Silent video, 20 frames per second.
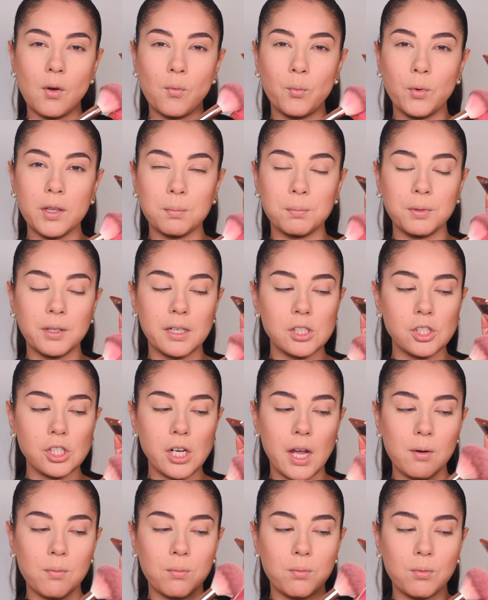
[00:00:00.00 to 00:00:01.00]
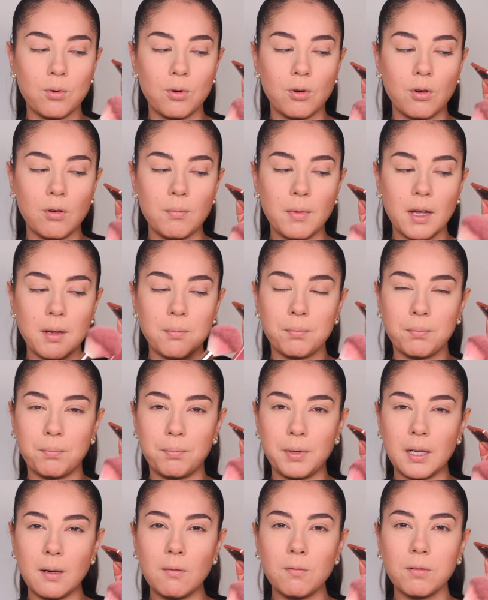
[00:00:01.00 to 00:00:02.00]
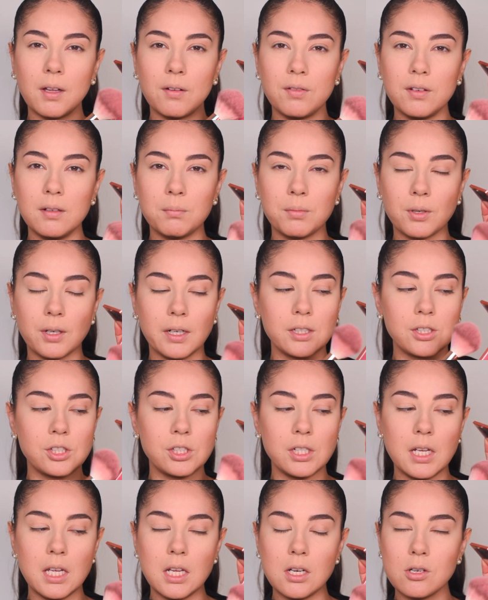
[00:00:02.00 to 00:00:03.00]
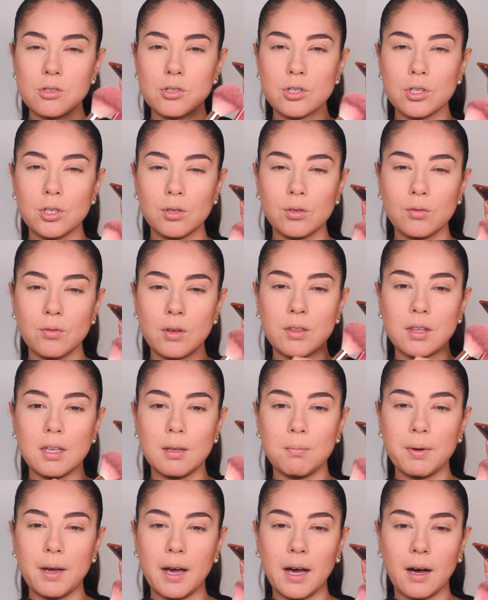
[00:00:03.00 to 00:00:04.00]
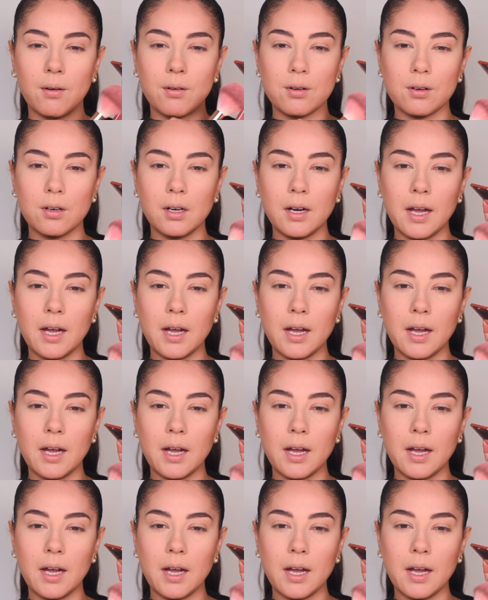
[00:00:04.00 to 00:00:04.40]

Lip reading: With blush, I roll my big fluffy brush into the powder,